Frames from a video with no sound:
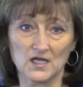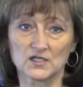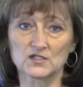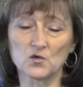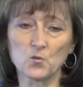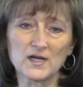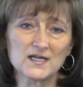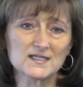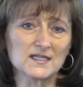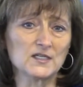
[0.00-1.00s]
So what
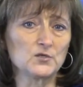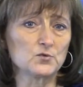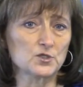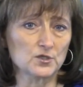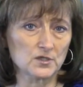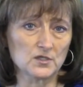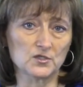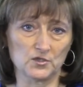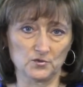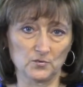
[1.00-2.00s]
is it you shouldn't
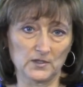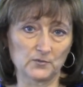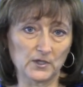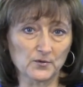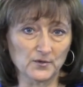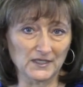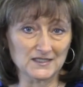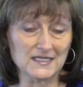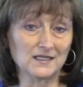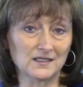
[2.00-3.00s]
do when recruiting
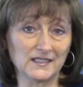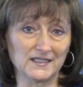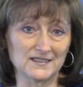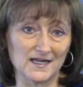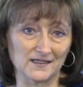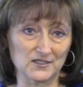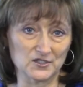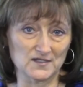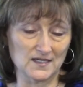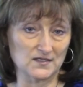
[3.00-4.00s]
cleaning
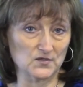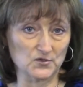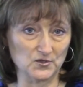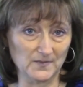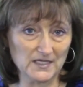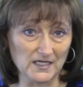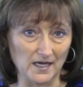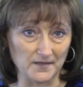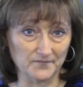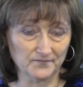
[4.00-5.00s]
technicians on social
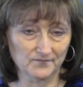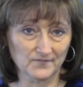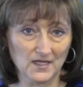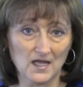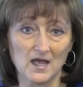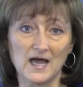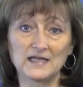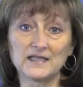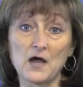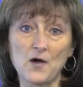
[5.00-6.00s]
media?
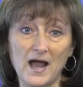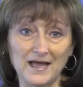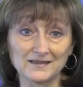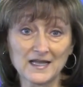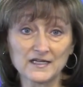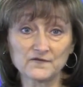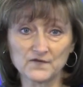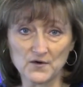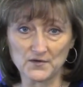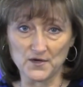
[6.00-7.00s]
Allow online
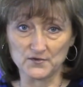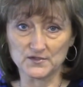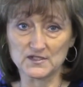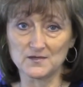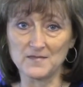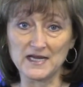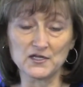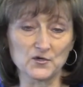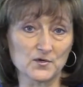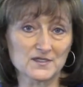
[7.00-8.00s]
photos to make
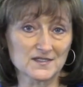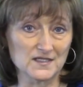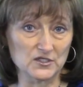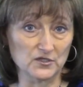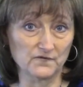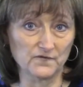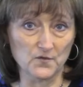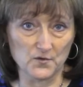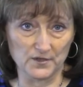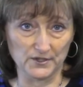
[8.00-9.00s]
your decision
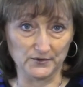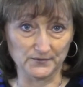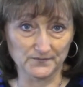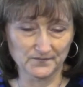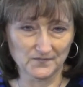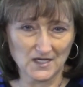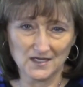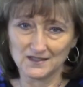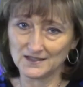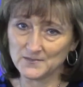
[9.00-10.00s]
for you.
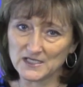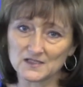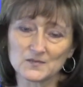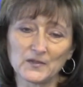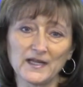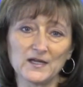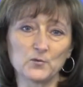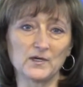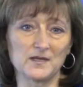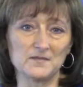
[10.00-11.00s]
Let me explain
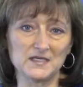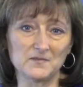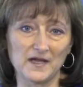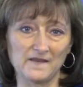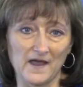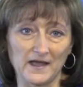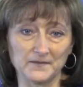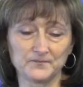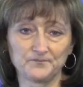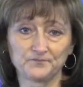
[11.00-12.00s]
what I mean by that.